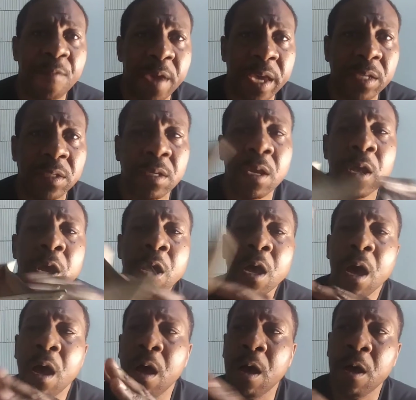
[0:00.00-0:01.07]
fix.
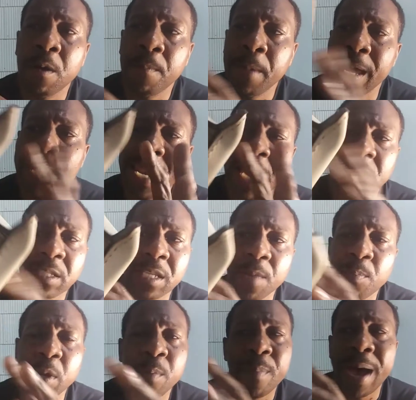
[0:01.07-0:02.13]
Uh, and that's
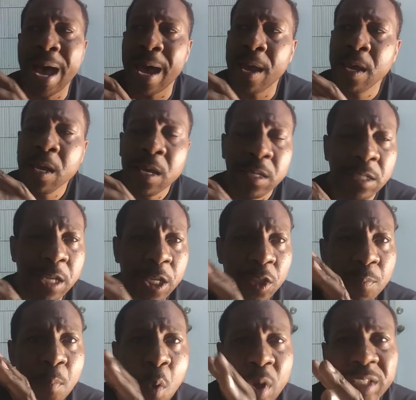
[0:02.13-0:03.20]
simply by just
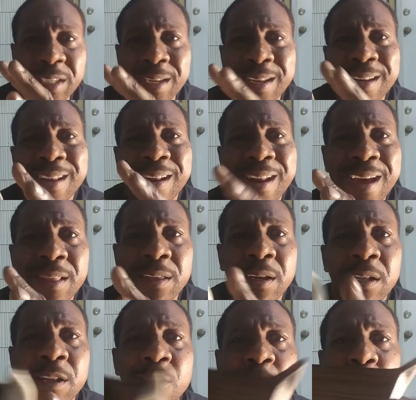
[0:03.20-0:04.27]
moistening the leather a
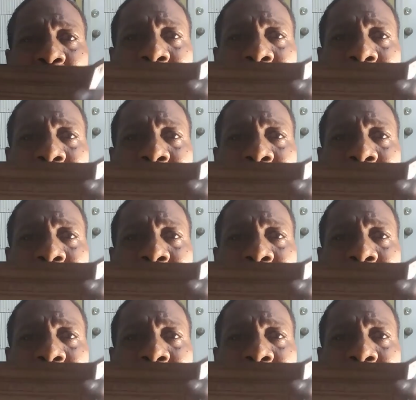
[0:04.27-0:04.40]
little